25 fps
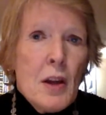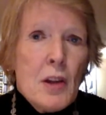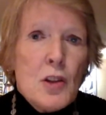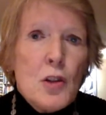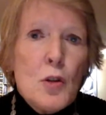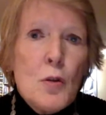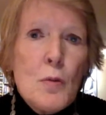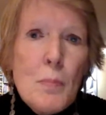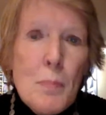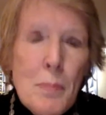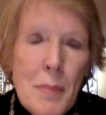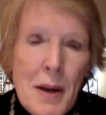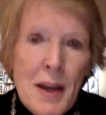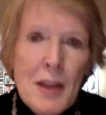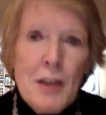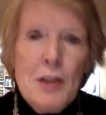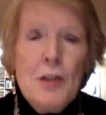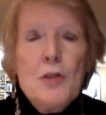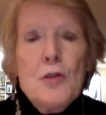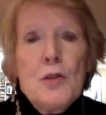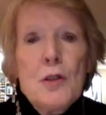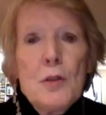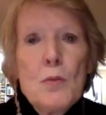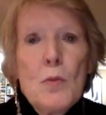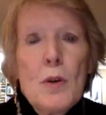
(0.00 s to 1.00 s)
to
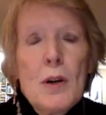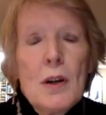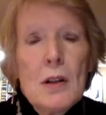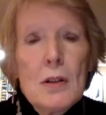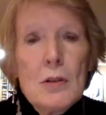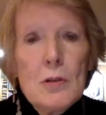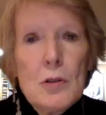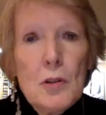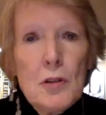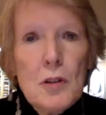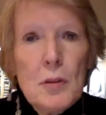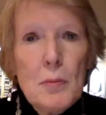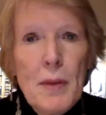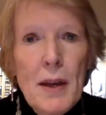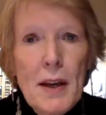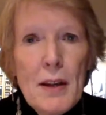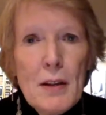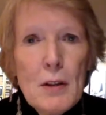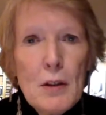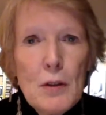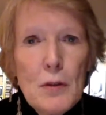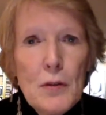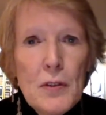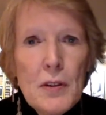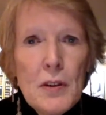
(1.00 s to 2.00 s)
manage them while we're on the
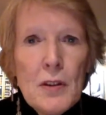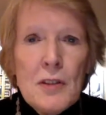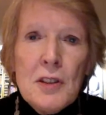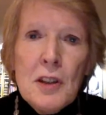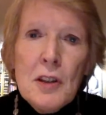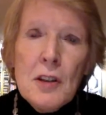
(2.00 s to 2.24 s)
battlefields.